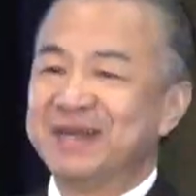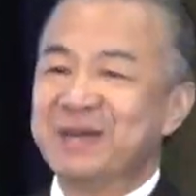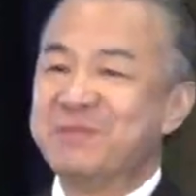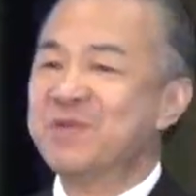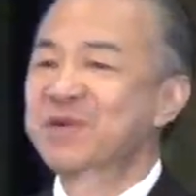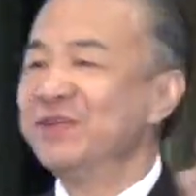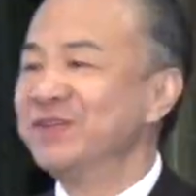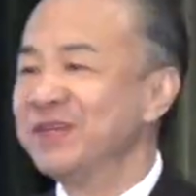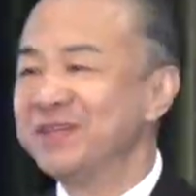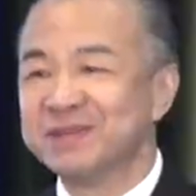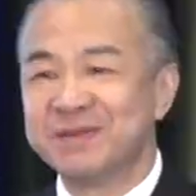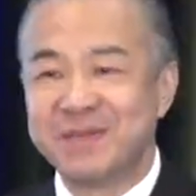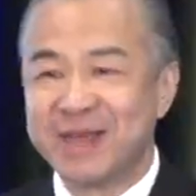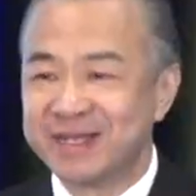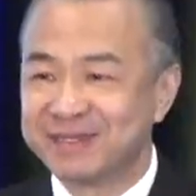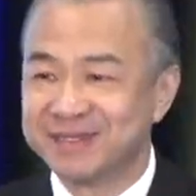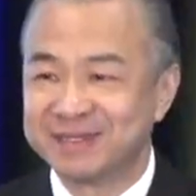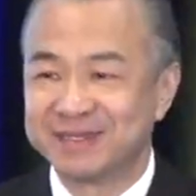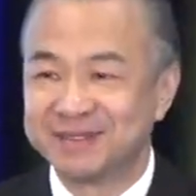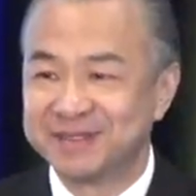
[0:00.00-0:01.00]
I'm moving to
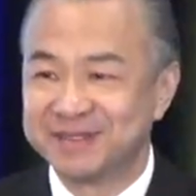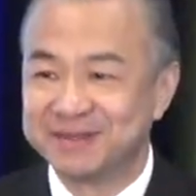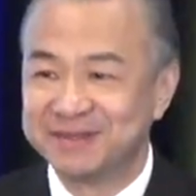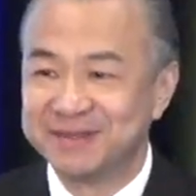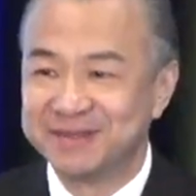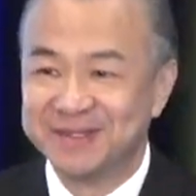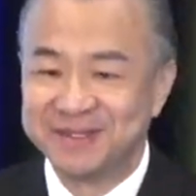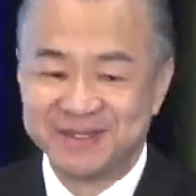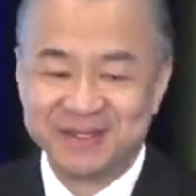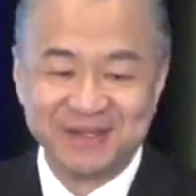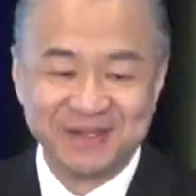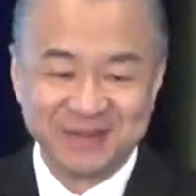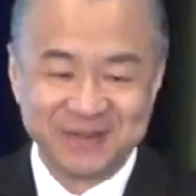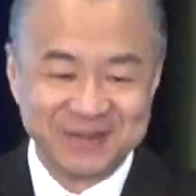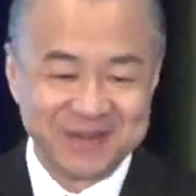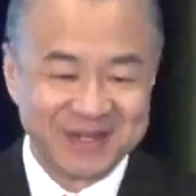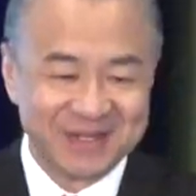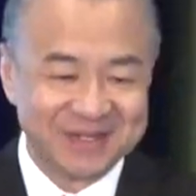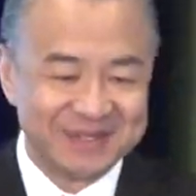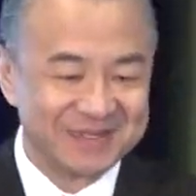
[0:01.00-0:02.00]
Mexico.
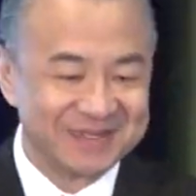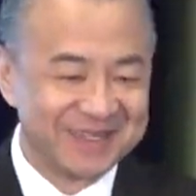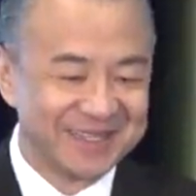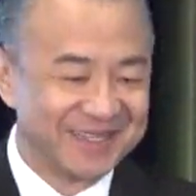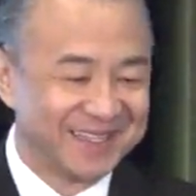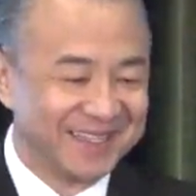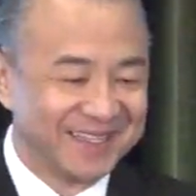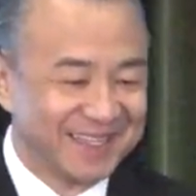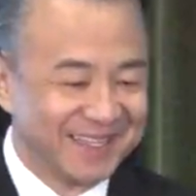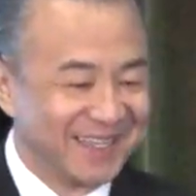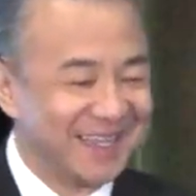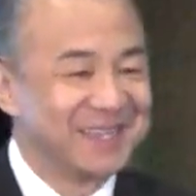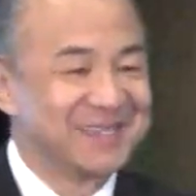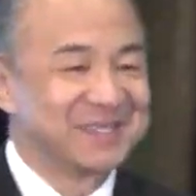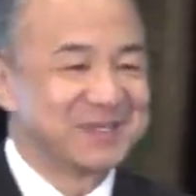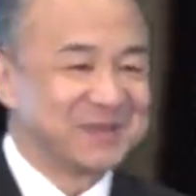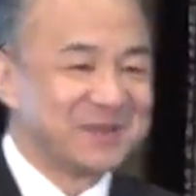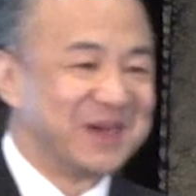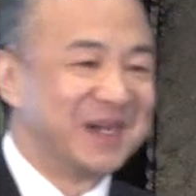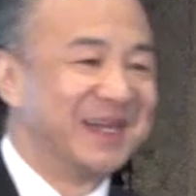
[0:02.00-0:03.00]
Well,
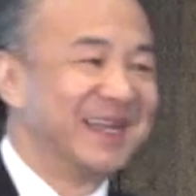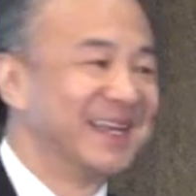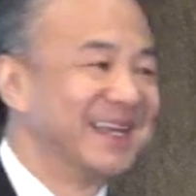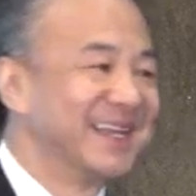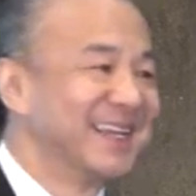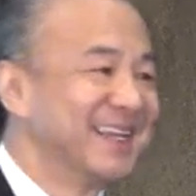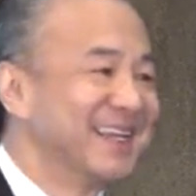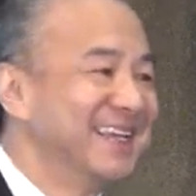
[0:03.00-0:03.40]
guess what?